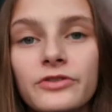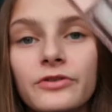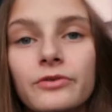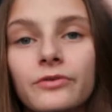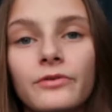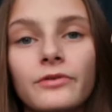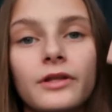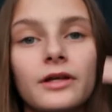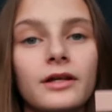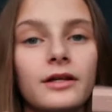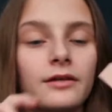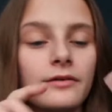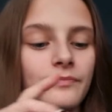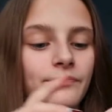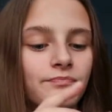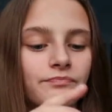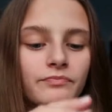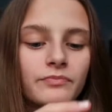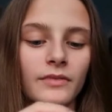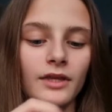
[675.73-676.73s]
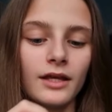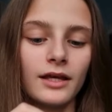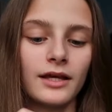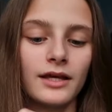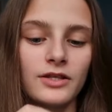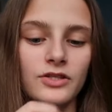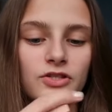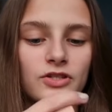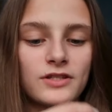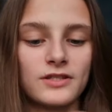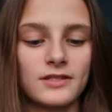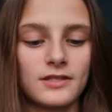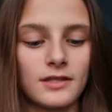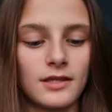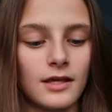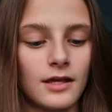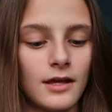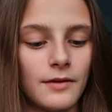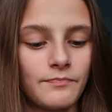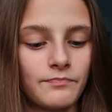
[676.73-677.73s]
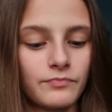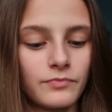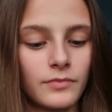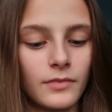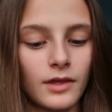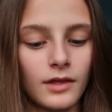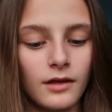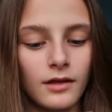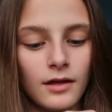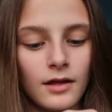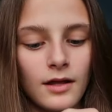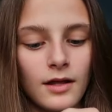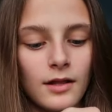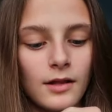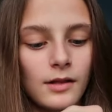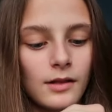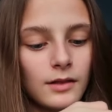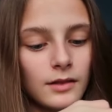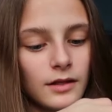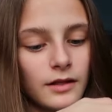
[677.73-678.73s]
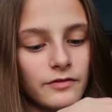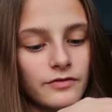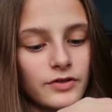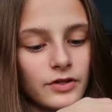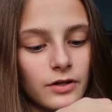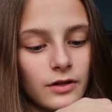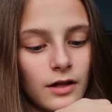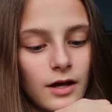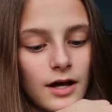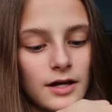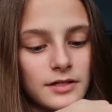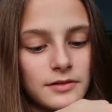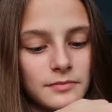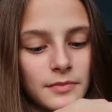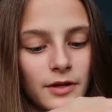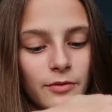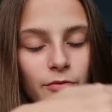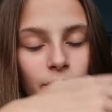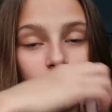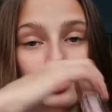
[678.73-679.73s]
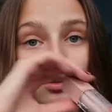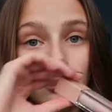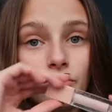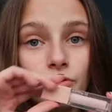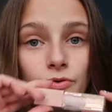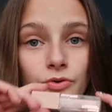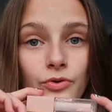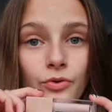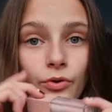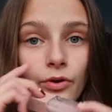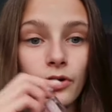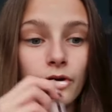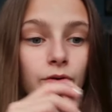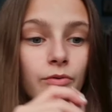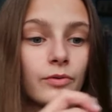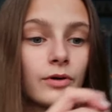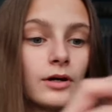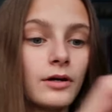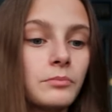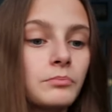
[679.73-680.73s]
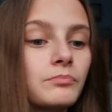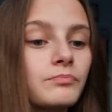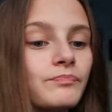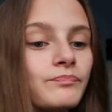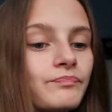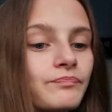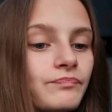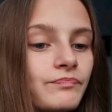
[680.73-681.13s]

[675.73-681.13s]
so like it's just the Lifter Gloss Maybelline New York one